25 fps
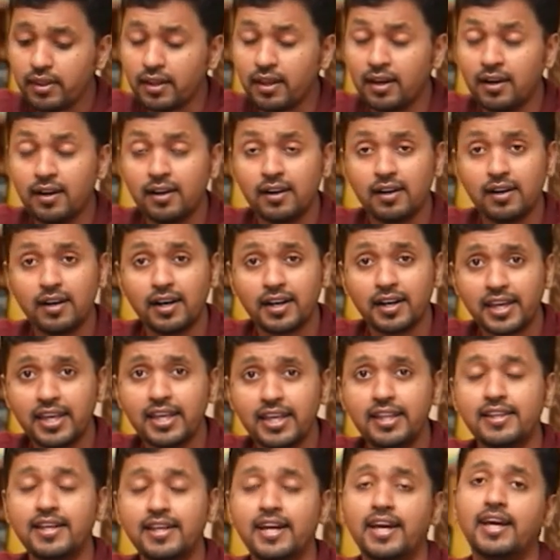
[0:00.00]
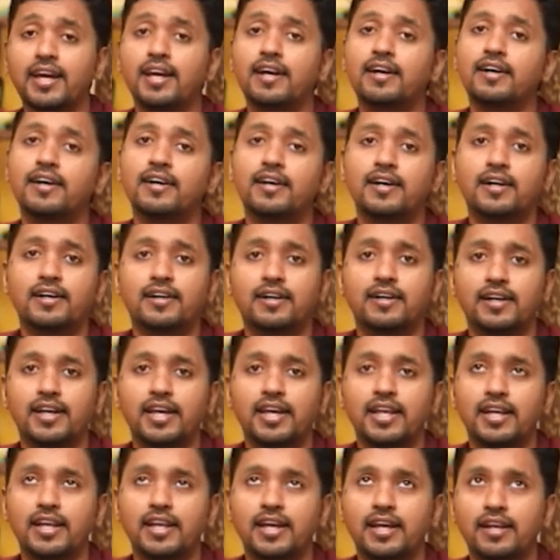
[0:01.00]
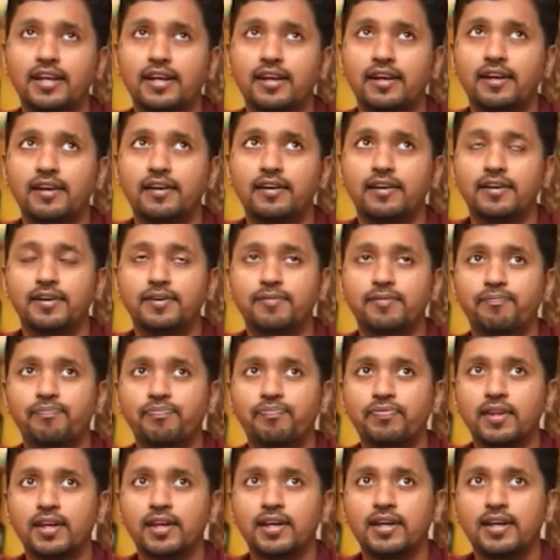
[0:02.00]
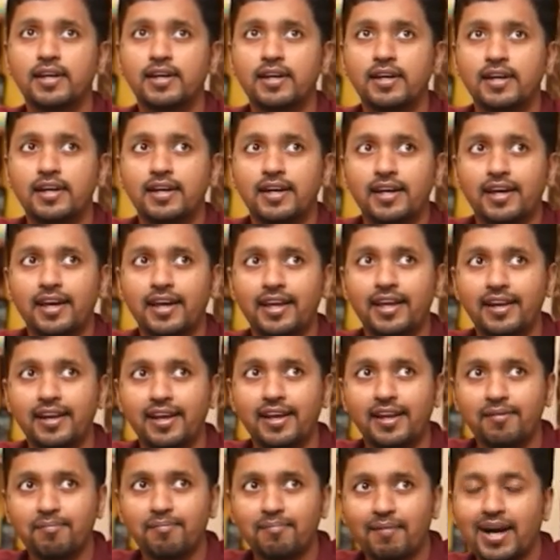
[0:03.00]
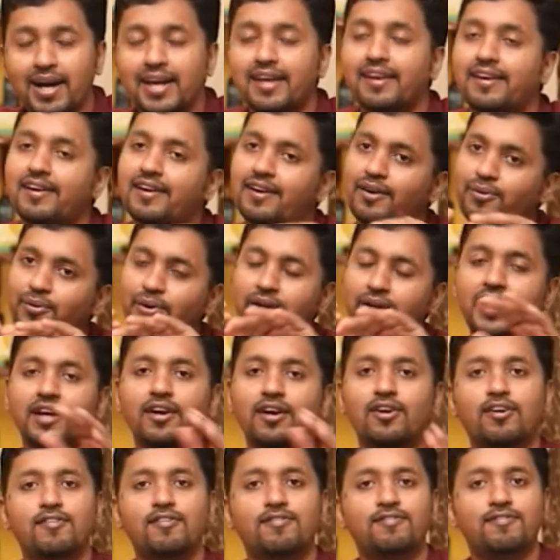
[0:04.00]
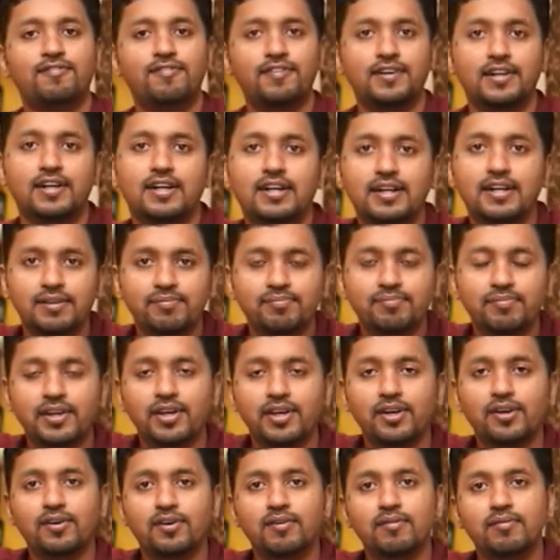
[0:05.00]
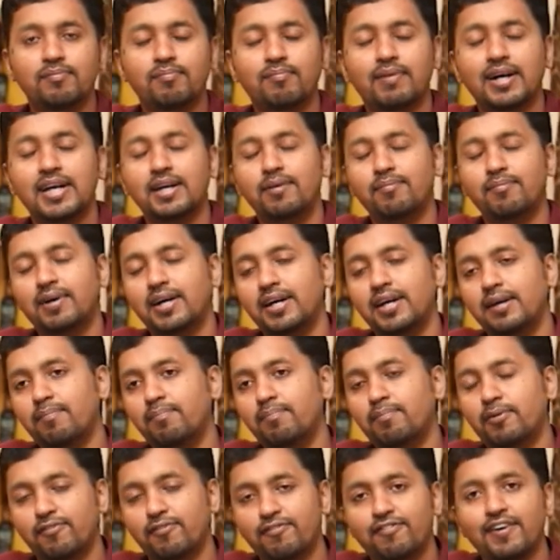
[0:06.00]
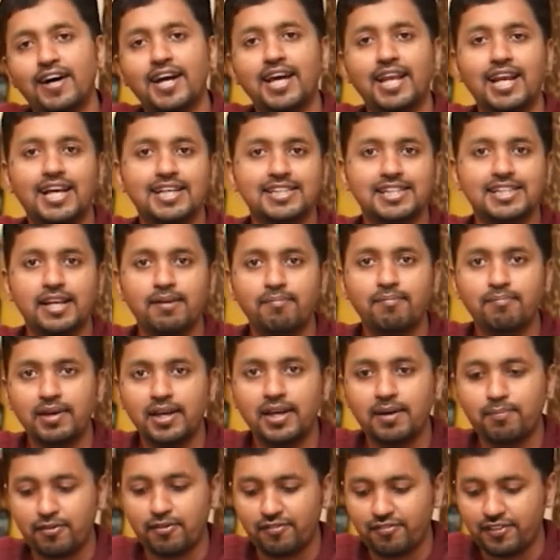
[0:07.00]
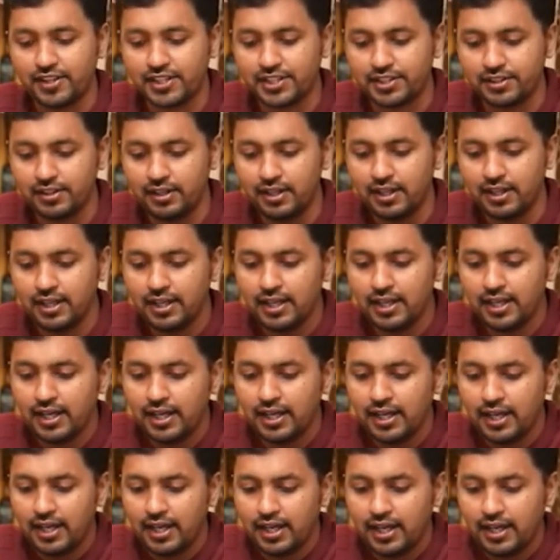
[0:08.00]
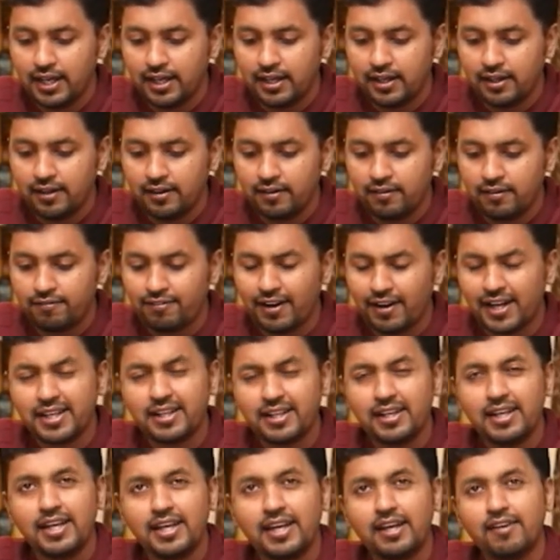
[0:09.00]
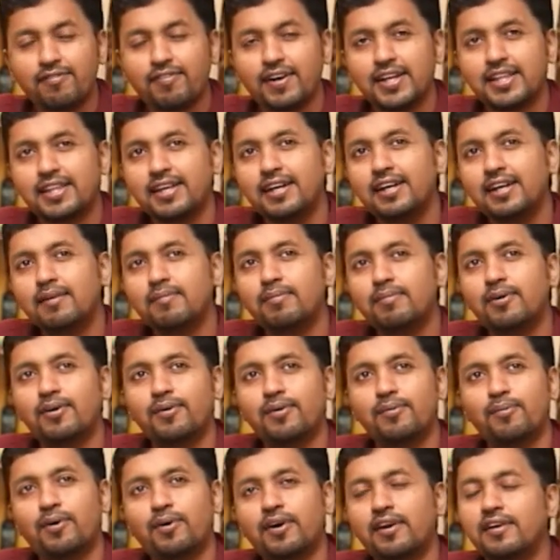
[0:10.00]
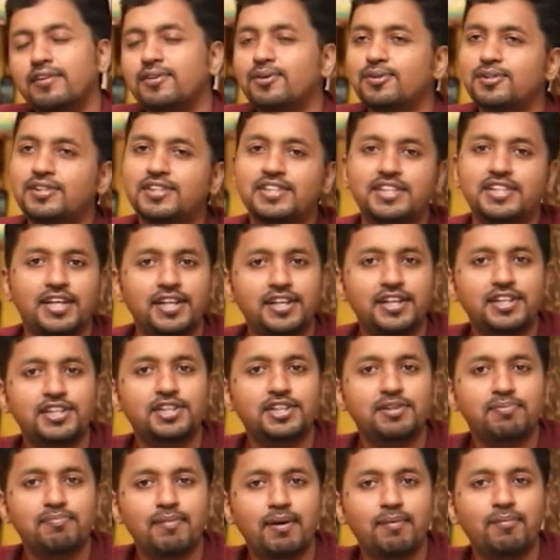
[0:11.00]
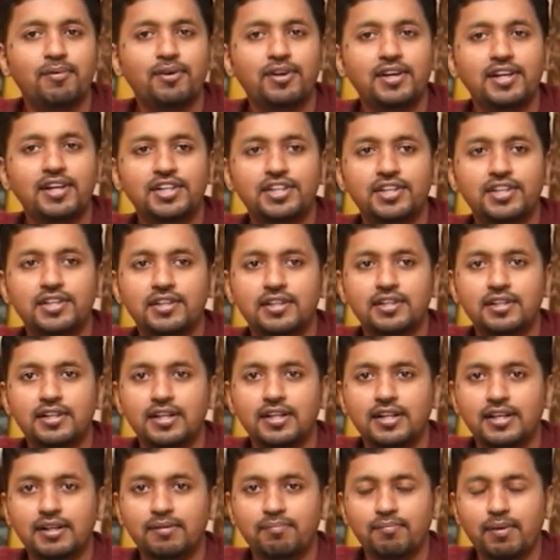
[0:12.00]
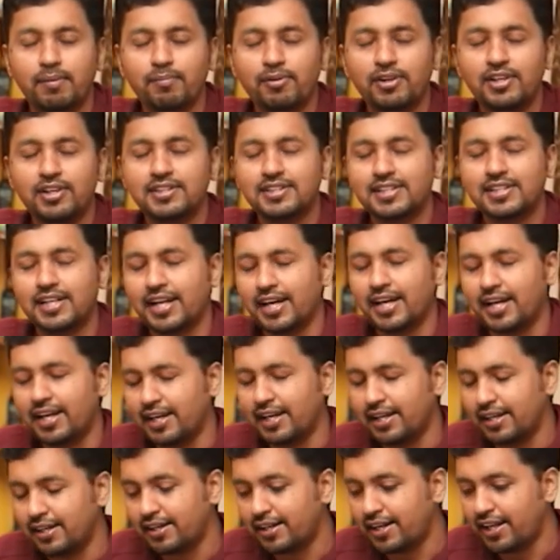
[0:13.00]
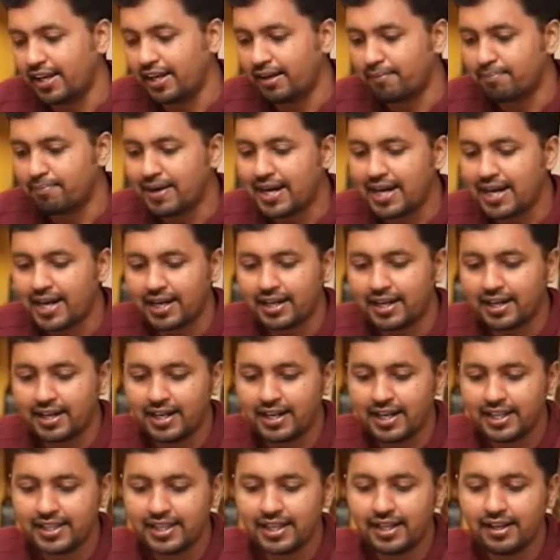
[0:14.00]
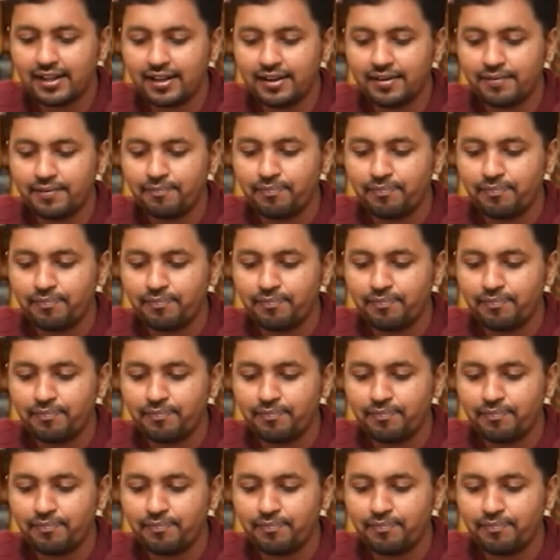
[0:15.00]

uh, a key thing uh, in in, um, in in my rounding of uh, you know my my profile as an MBA professional. Finally, if I think about what are those cherished memories, uh, memories that I take back, I think